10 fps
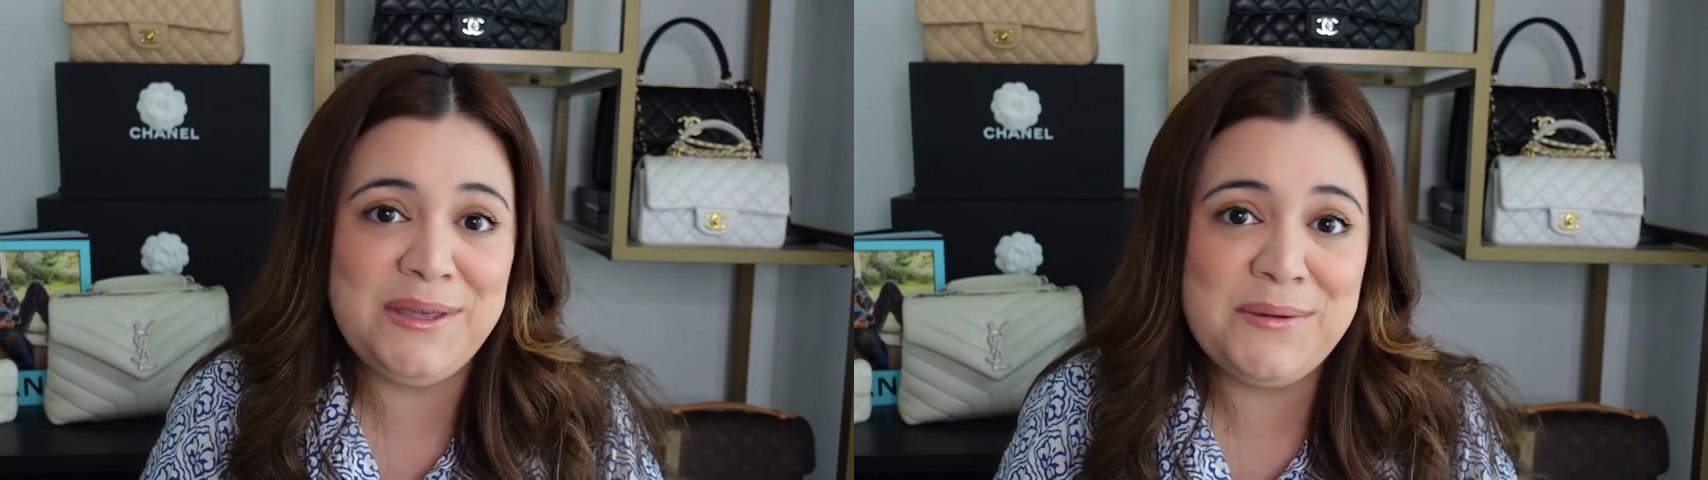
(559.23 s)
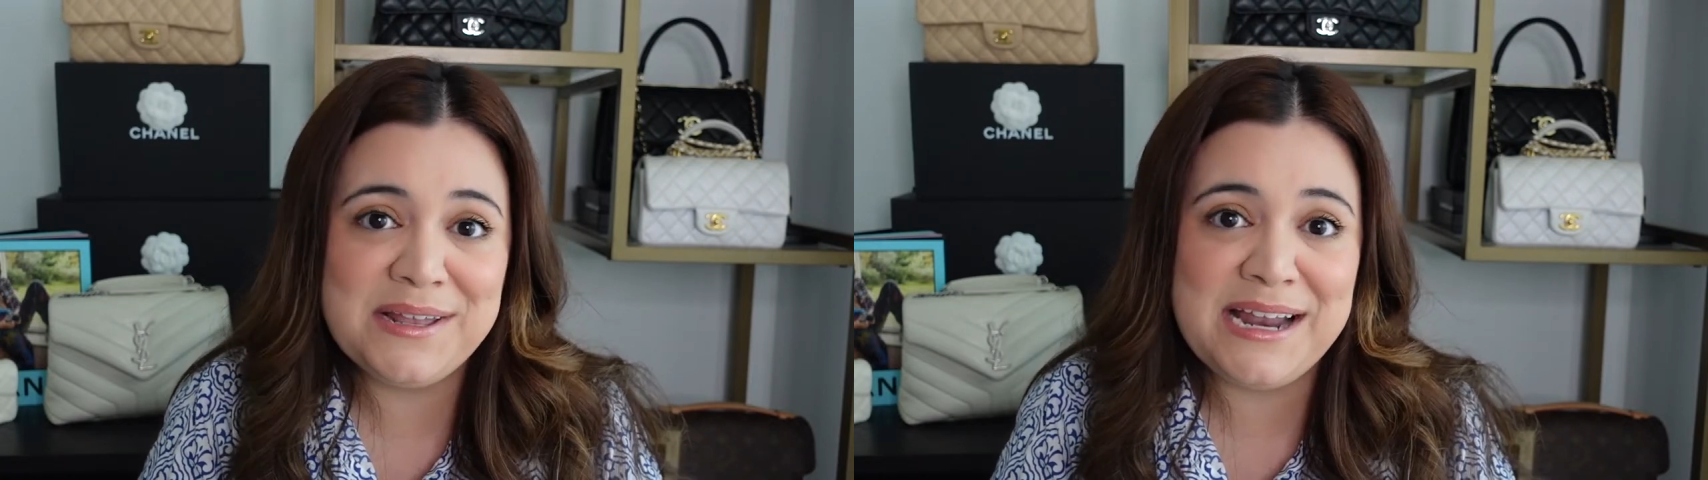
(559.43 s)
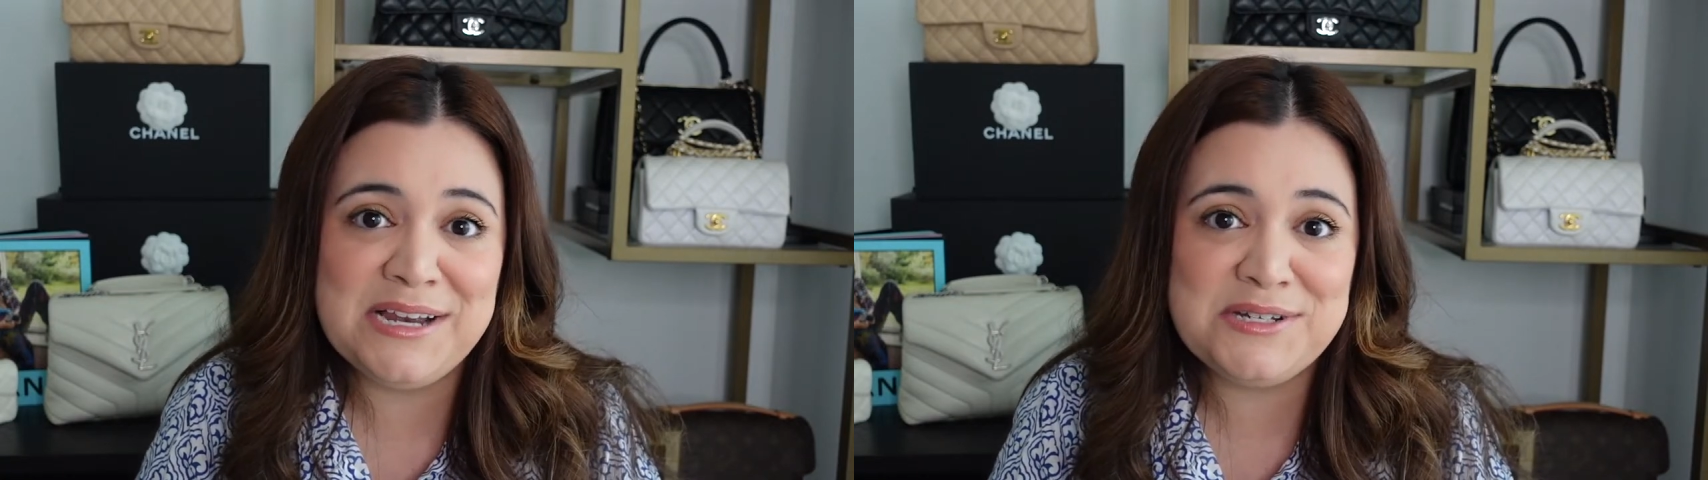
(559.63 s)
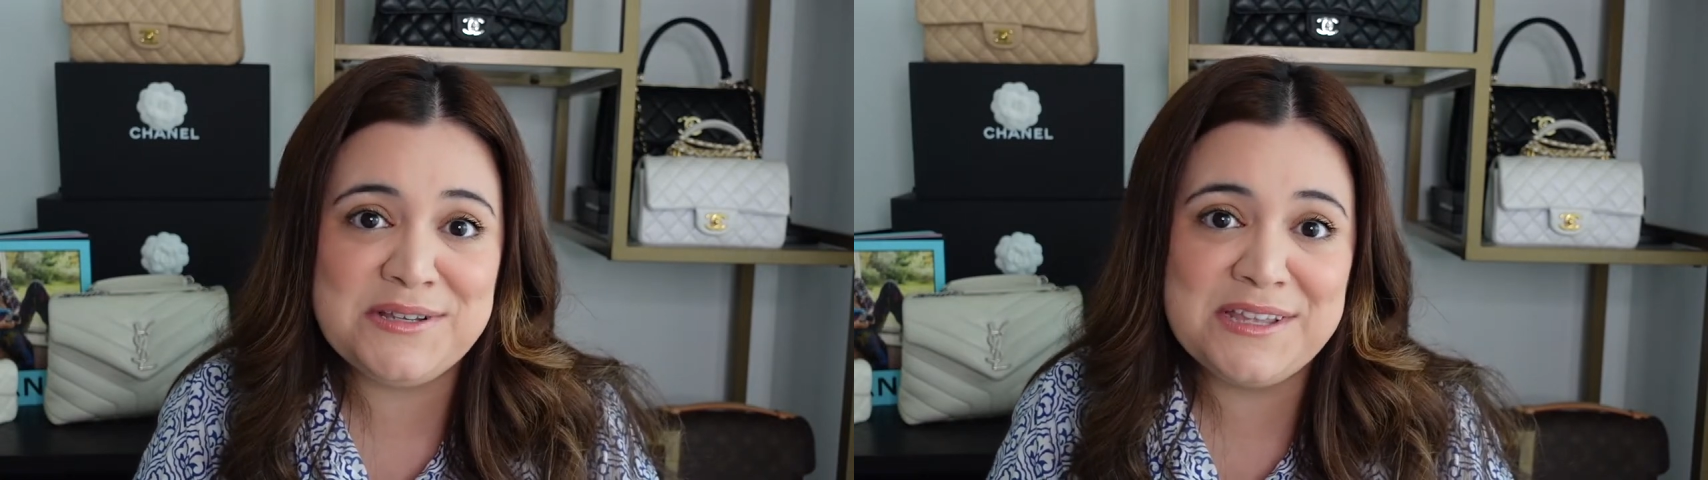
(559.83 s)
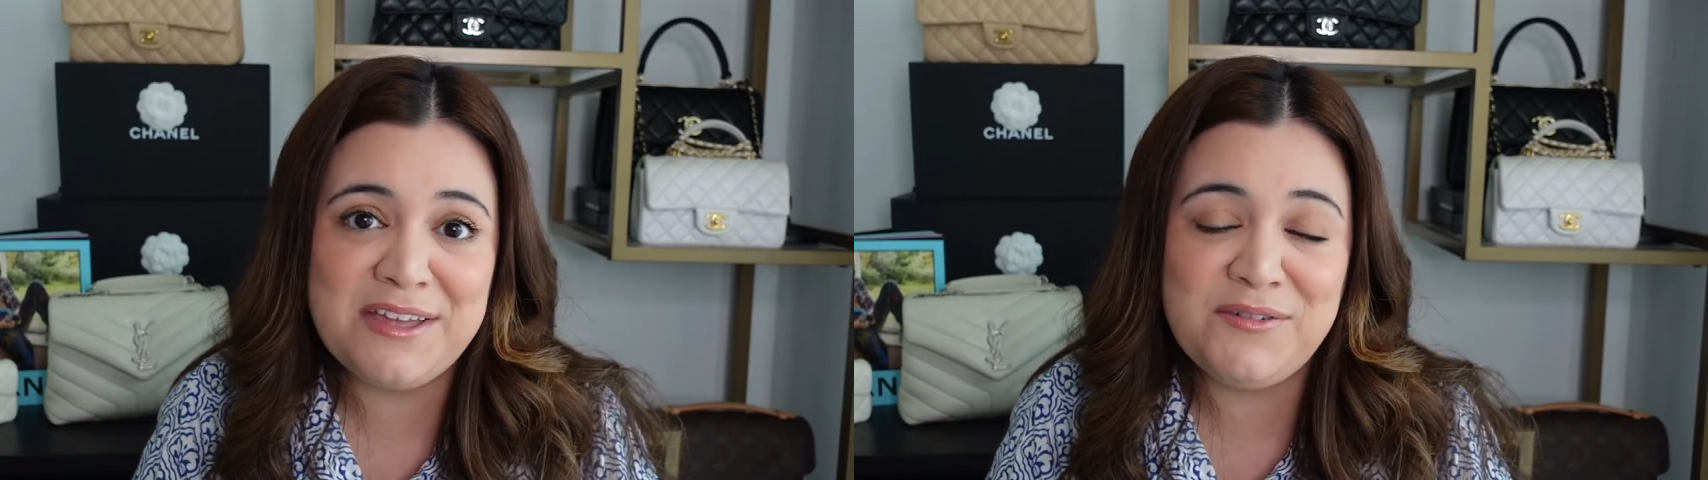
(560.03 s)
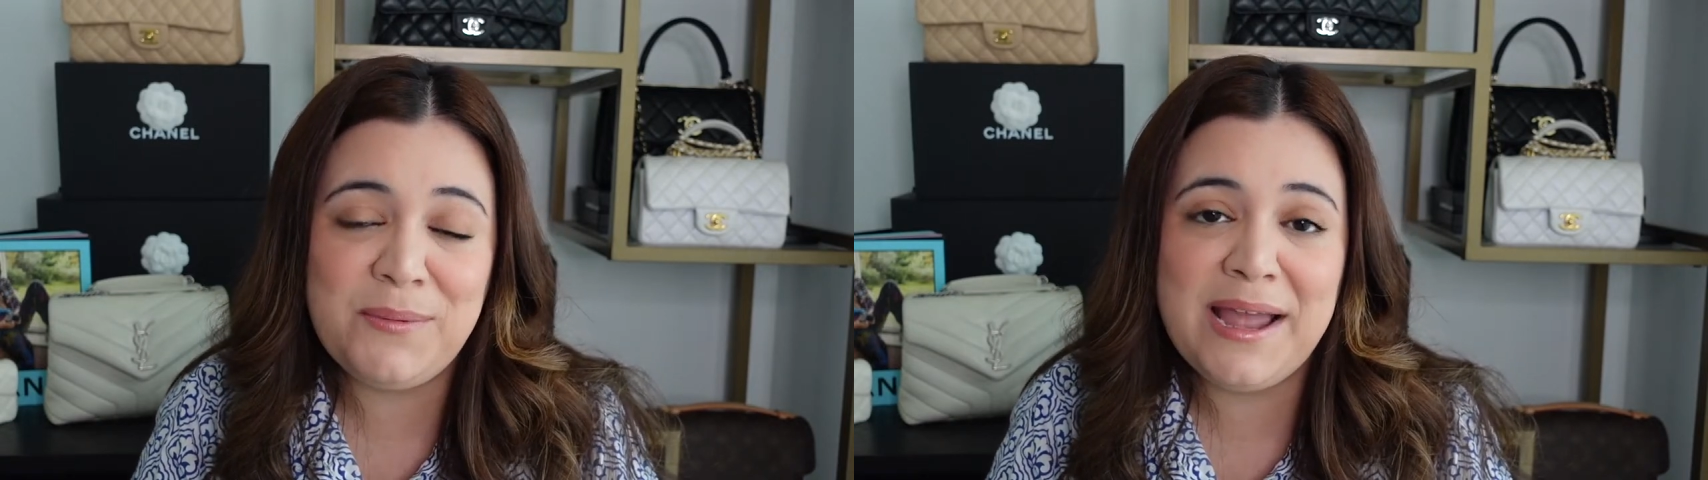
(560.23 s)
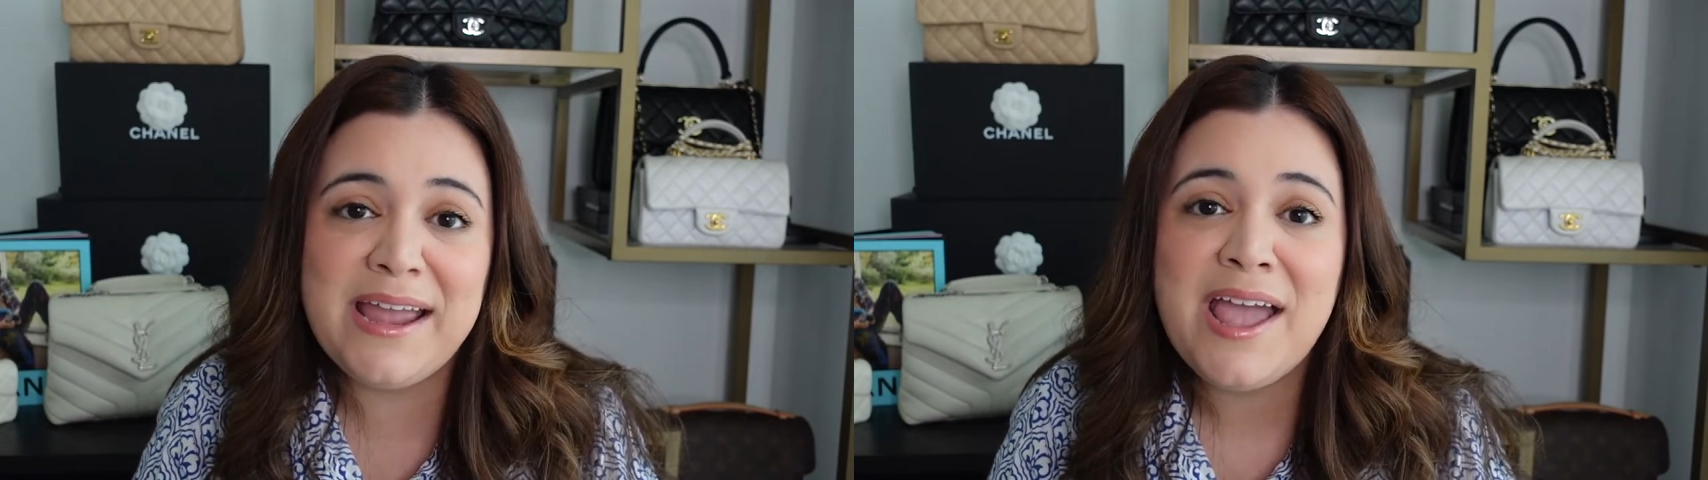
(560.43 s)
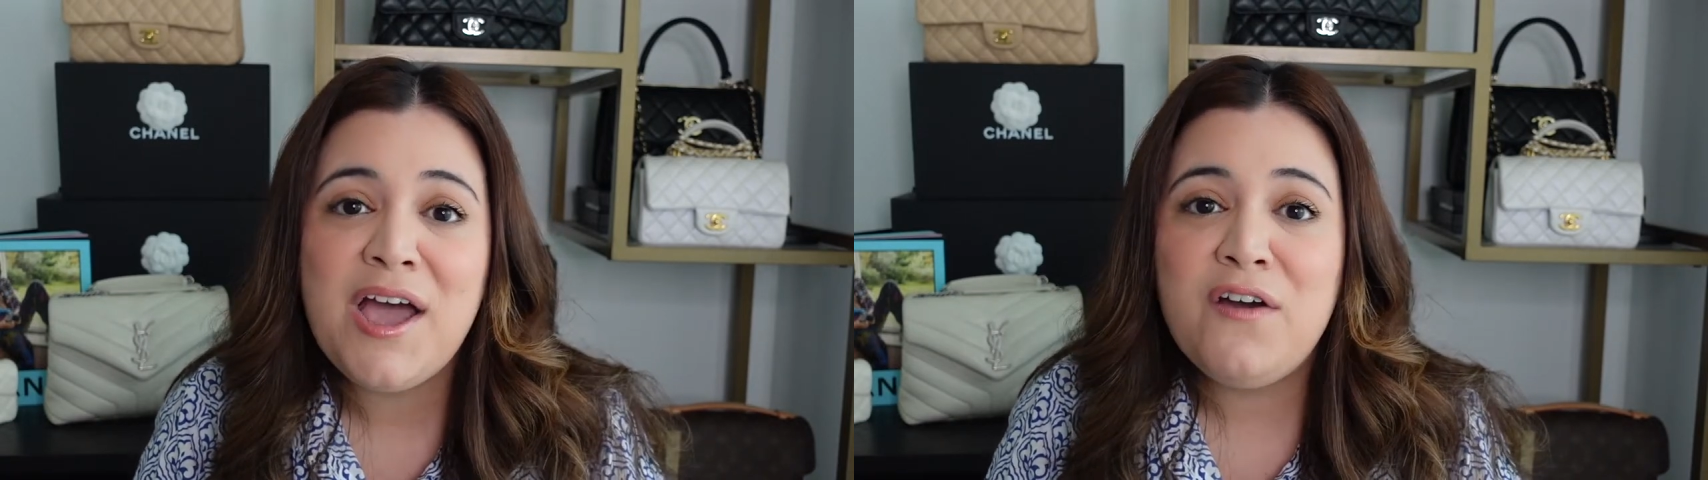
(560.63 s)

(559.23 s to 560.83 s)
you can enter the giveaway